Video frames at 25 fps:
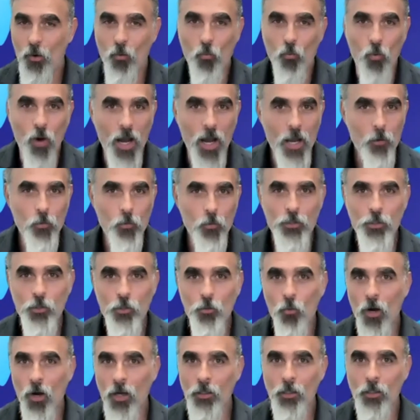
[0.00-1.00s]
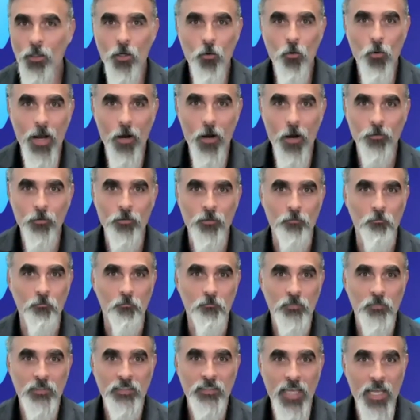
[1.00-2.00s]
Why would you want to go out and
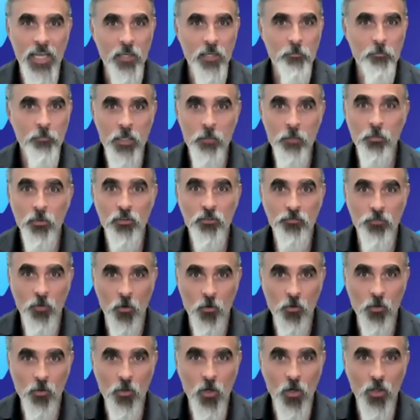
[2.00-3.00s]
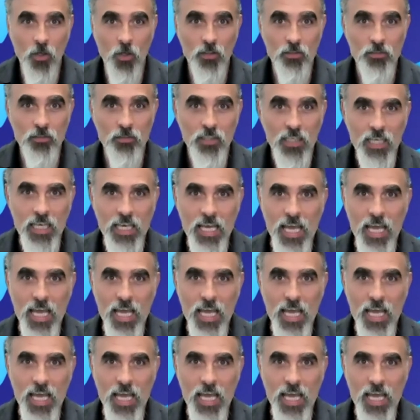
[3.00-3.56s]
take people's phone calls